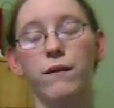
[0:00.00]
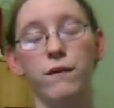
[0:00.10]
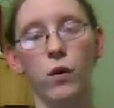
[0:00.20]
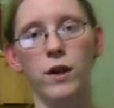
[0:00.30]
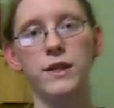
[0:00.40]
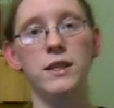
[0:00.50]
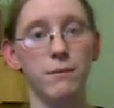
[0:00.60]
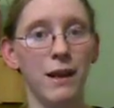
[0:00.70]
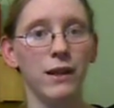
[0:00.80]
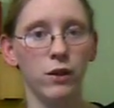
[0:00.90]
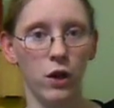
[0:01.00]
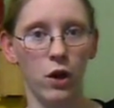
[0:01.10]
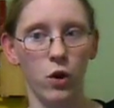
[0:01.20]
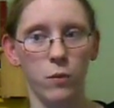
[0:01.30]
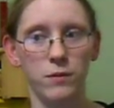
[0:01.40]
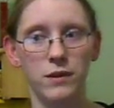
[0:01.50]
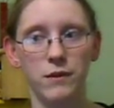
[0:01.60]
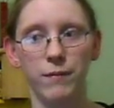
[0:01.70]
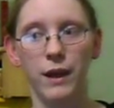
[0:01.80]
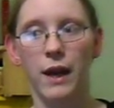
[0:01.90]
from forests to make their
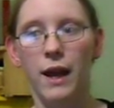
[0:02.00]
homes,